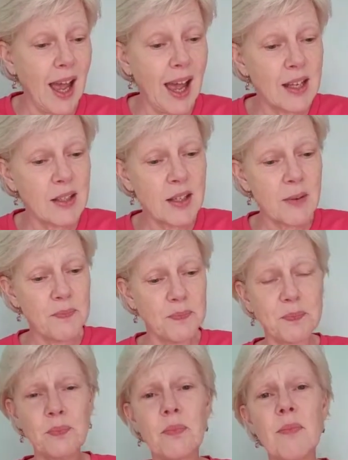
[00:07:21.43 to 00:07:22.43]
And
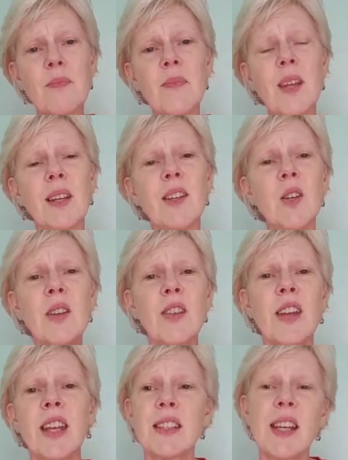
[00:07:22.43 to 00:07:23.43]
the
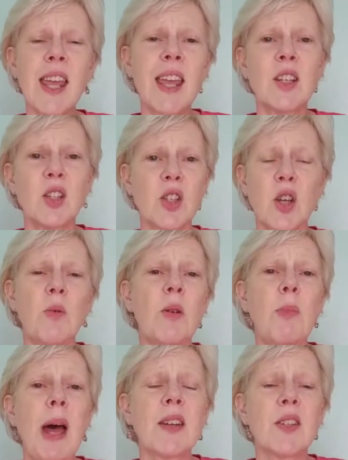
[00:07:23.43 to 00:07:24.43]
other thing is, again, just
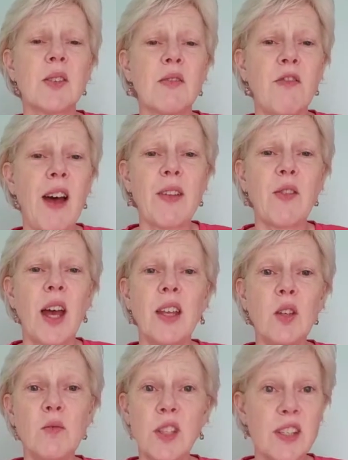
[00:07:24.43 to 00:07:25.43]
coming back to the fact
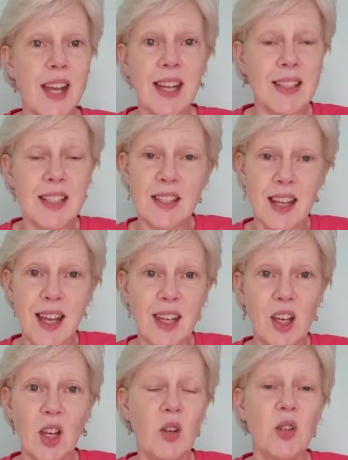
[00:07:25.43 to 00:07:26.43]
that you've decided
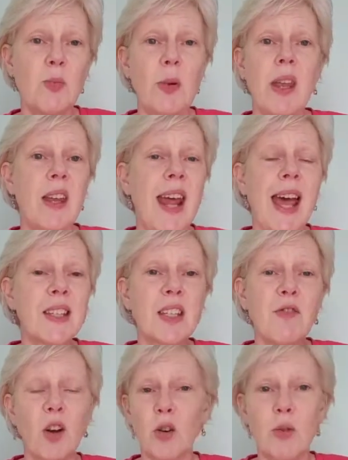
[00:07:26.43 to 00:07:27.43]
that you're going to be an
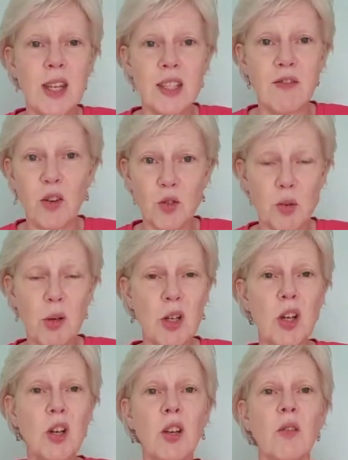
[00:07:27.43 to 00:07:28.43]
artist or creative
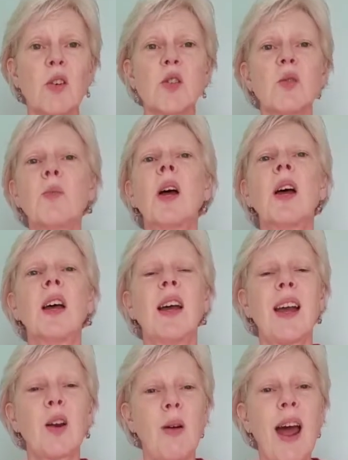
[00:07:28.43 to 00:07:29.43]
entrepreneur, you've got some
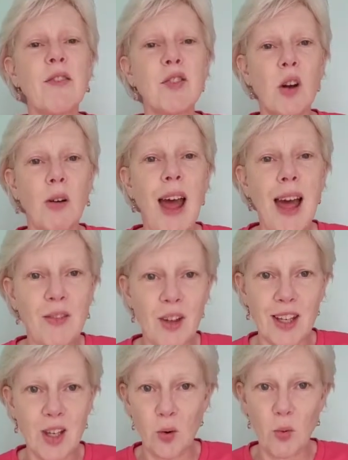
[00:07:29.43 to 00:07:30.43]
craft or
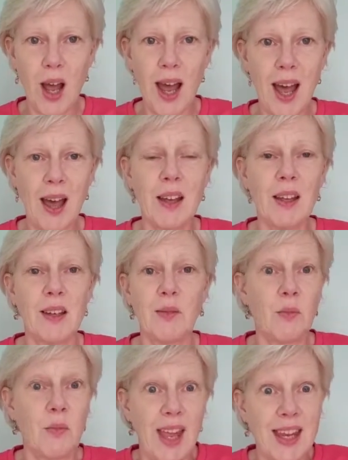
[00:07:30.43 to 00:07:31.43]
art that you are
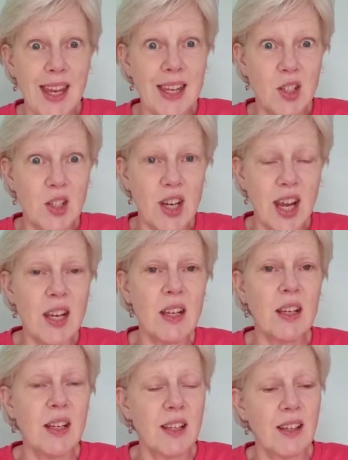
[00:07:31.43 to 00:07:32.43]
engaged
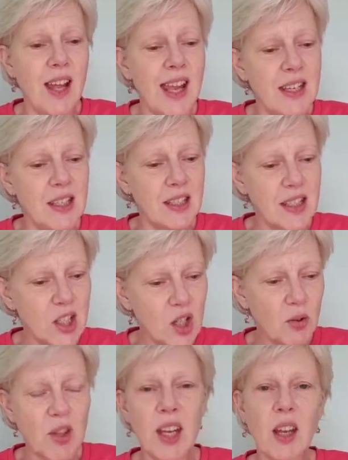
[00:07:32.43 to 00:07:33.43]
in, then
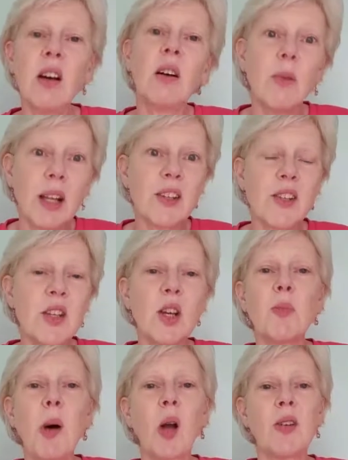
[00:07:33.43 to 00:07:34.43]
did you think, oh, well, there's
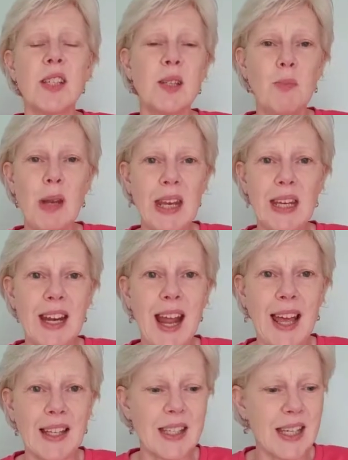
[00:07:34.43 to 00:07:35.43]
no point in being
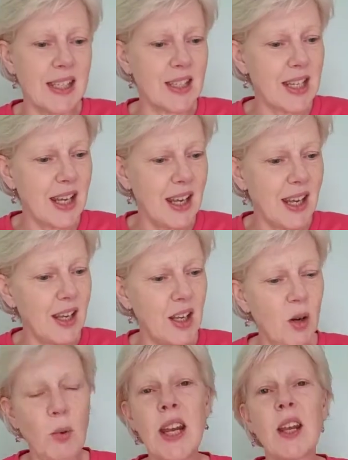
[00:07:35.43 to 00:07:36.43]
an artist,
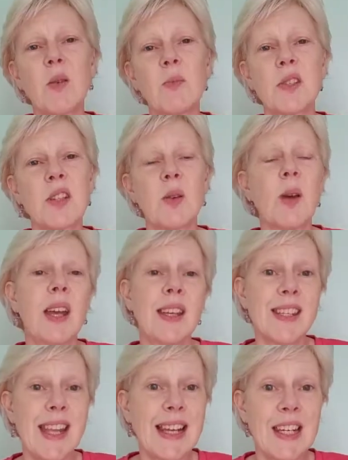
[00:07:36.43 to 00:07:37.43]
you know, when it comes to
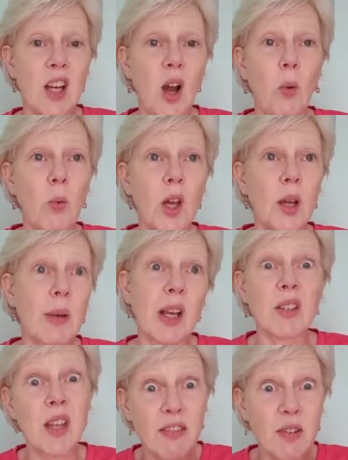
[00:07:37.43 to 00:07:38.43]
selling your work
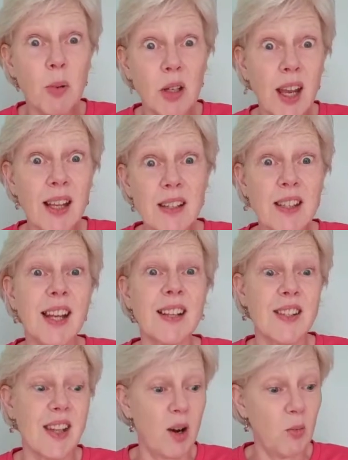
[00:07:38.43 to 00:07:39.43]
because everybody else
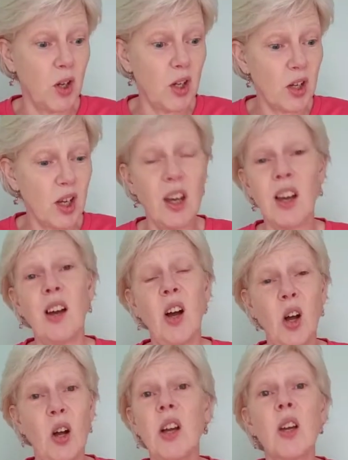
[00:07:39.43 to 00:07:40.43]
sells their work,
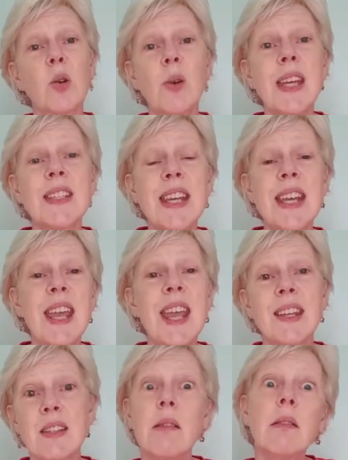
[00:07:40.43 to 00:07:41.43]
or creating
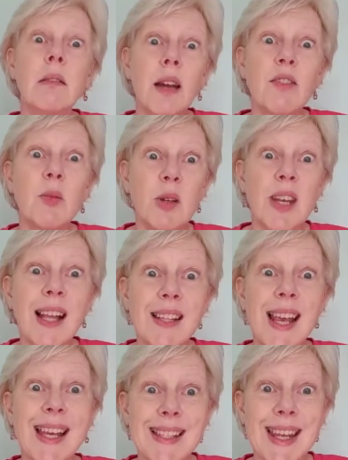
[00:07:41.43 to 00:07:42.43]
kit, oh, everybody
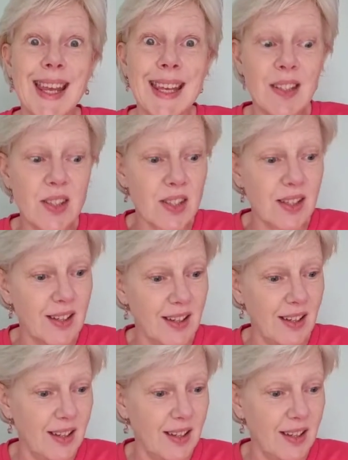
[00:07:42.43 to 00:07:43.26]
else has kits,